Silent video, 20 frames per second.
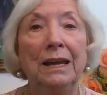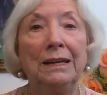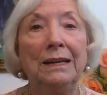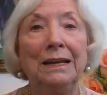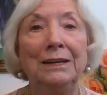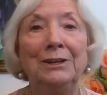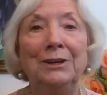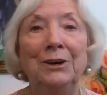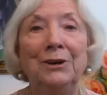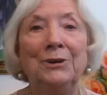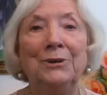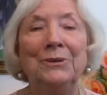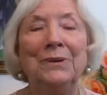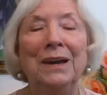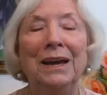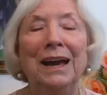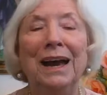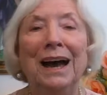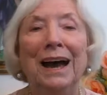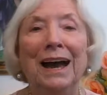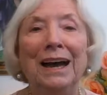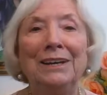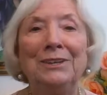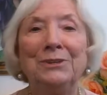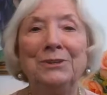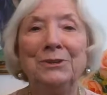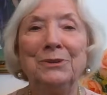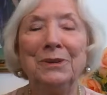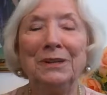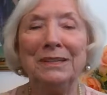and I know I
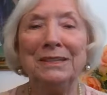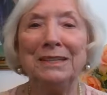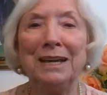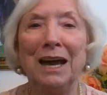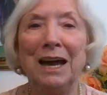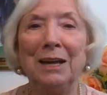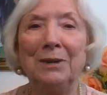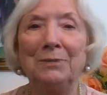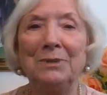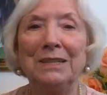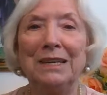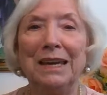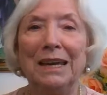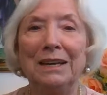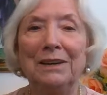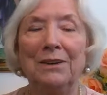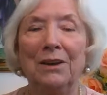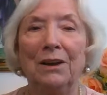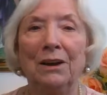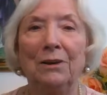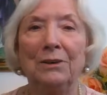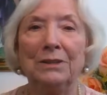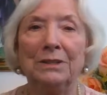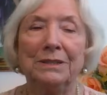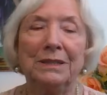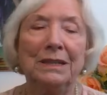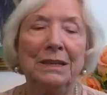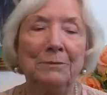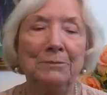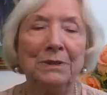do at times get
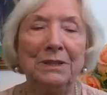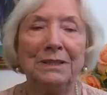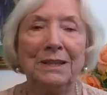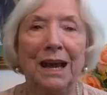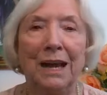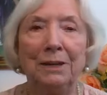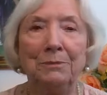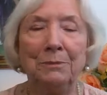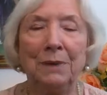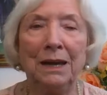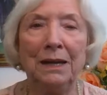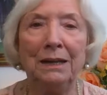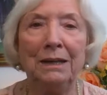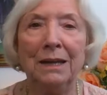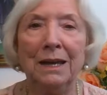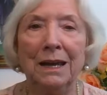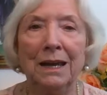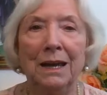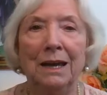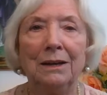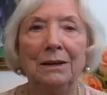sitting beside my